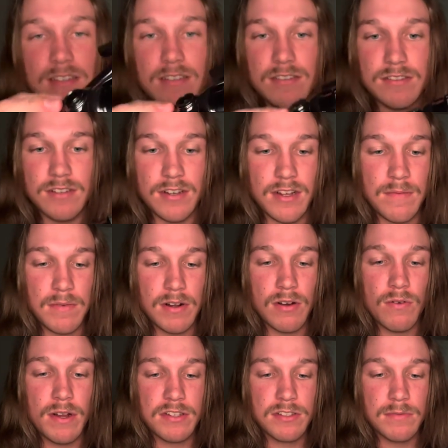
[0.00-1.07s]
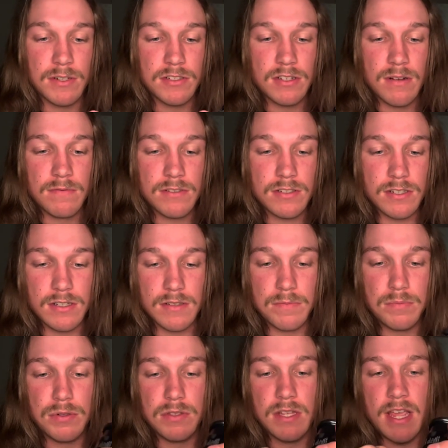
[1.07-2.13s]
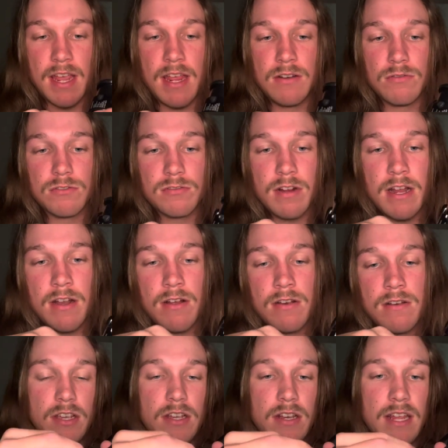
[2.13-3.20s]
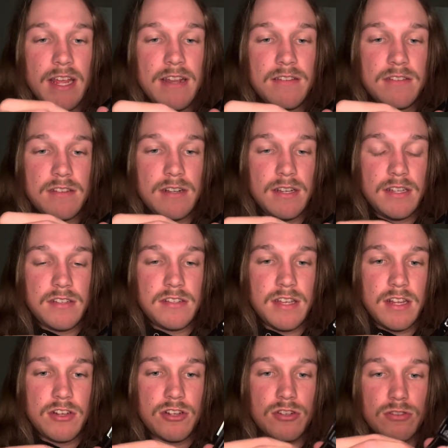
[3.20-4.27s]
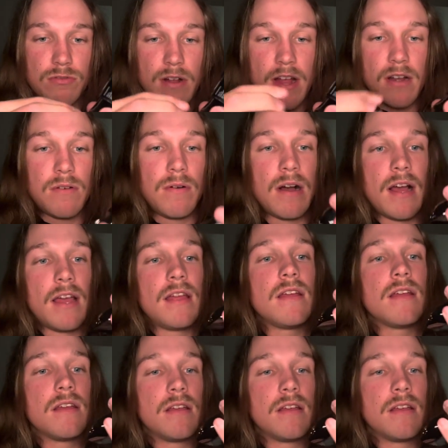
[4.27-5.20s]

So I'm not gonna waste too much time. I'm just gonna put the handle straight on. You can instantly see straight away